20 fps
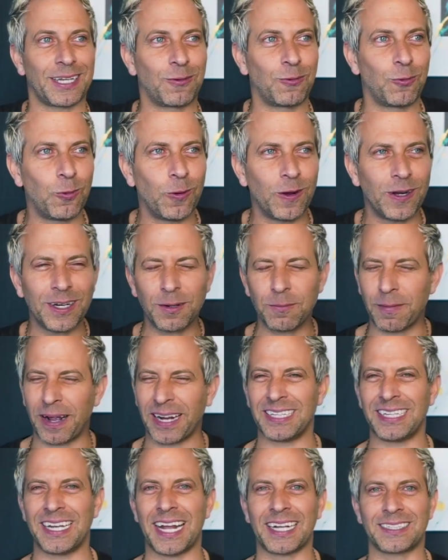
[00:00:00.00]
what are my
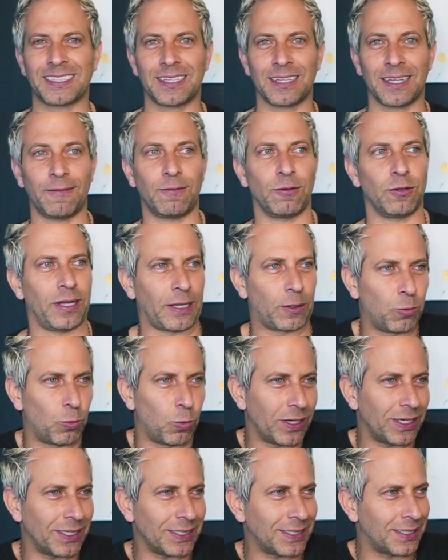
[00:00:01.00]
next level like
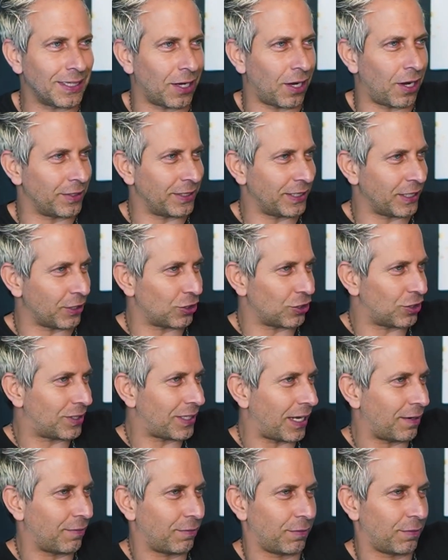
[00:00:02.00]
what is the on the other side of the